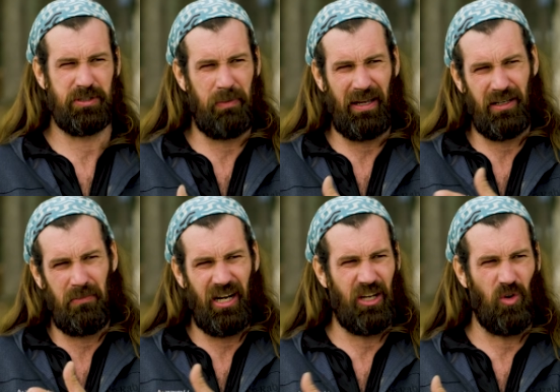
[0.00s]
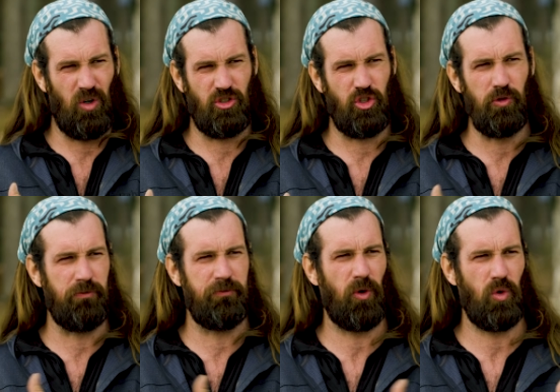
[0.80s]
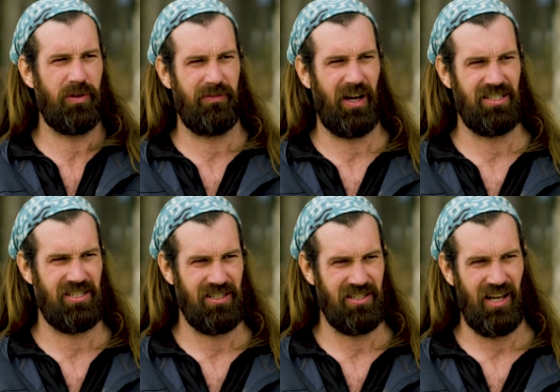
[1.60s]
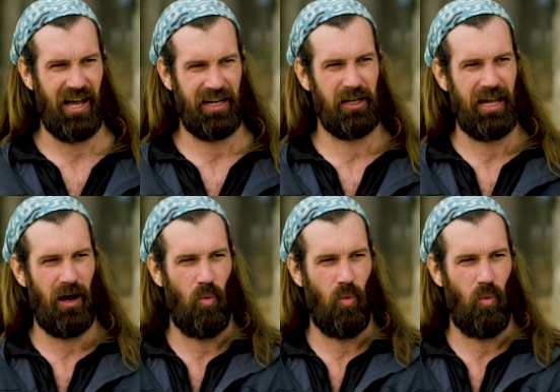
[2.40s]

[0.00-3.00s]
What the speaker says: spend the money on two full devices. I could get